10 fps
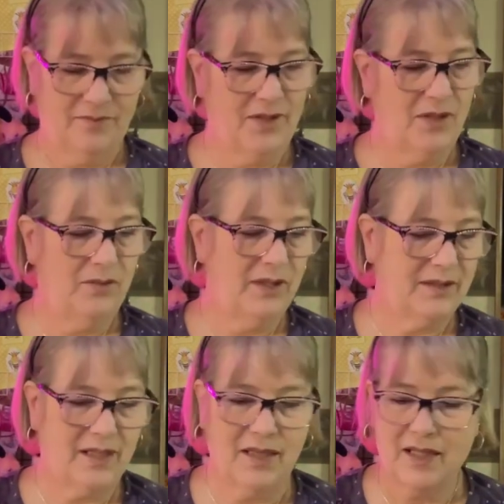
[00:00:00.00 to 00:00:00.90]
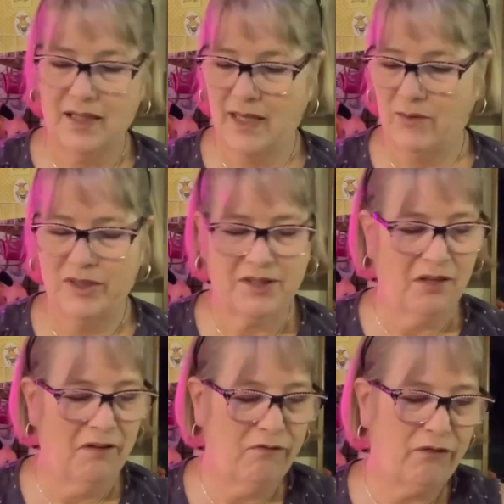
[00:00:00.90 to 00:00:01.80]
Anyways, I thought that was
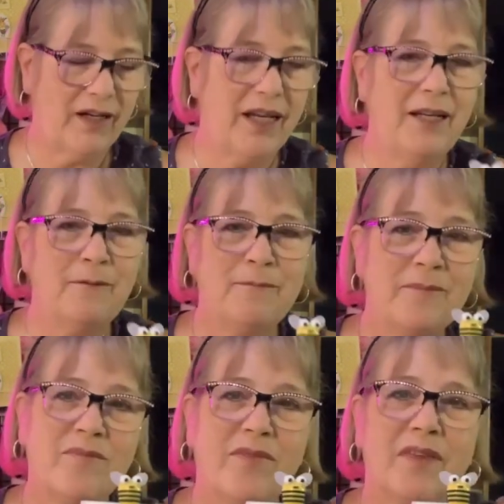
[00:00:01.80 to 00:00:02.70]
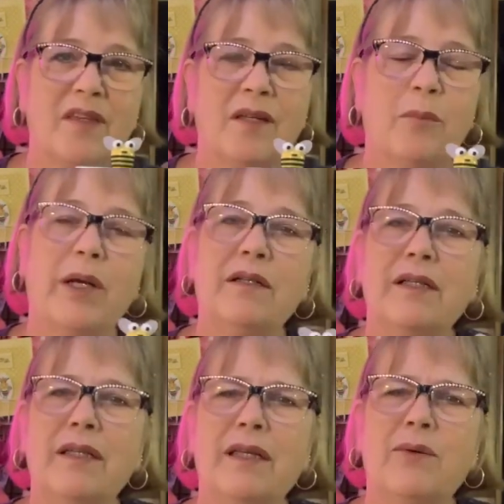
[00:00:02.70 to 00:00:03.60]
funny.
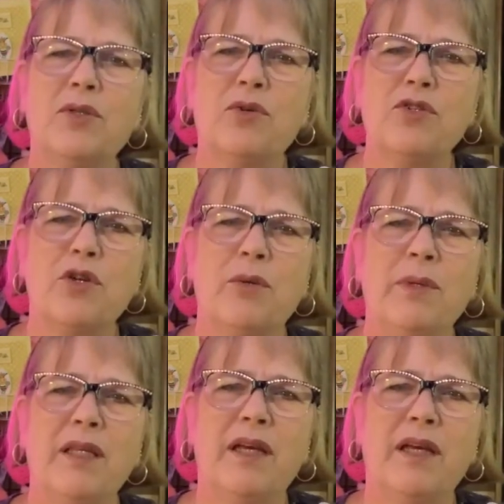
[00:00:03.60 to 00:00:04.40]
Apparently they were torturing me the